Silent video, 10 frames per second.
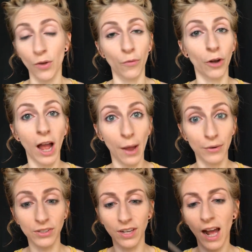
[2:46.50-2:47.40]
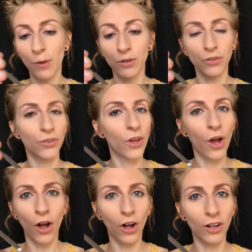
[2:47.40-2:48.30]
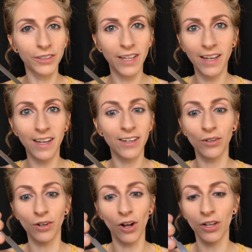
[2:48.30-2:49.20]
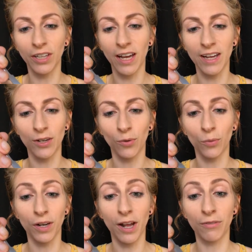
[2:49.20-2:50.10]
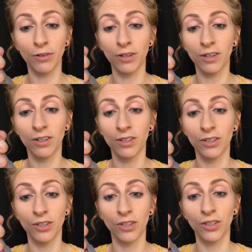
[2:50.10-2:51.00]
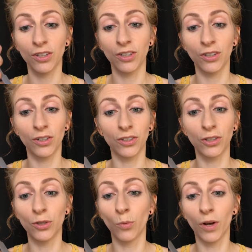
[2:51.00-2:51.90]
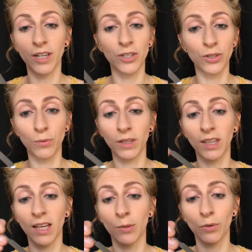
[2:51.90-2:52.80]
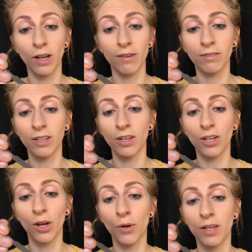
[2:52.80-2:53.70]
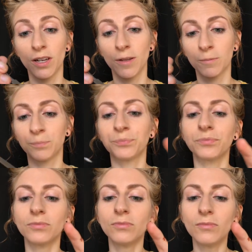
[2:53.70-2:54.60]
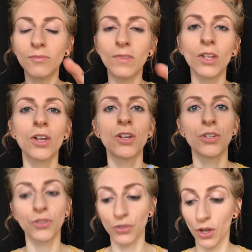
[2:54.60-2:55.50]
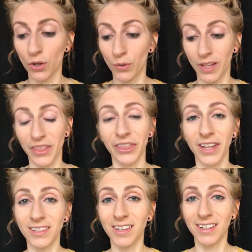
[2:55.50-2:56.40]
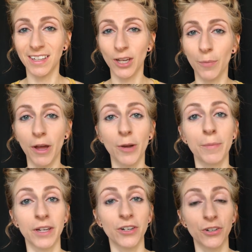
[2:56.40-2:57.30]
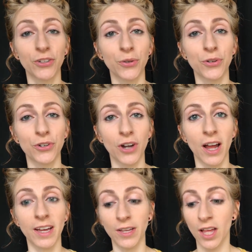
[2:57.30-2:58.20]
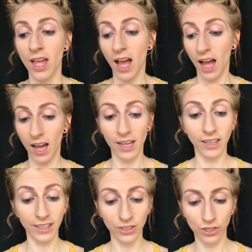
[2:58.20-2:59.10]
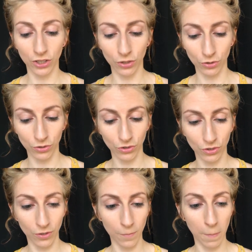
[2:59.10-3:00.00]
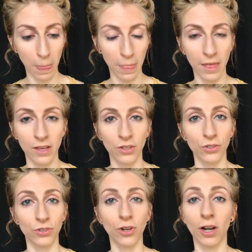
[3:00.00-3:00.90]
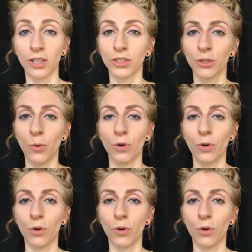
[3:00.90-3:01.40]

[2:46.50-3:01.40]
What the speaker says: for hours and hours, all day or all night, whatever you want to do with them, wherever you're going. So that's going to take about a minute or so to dry. I like to use star glue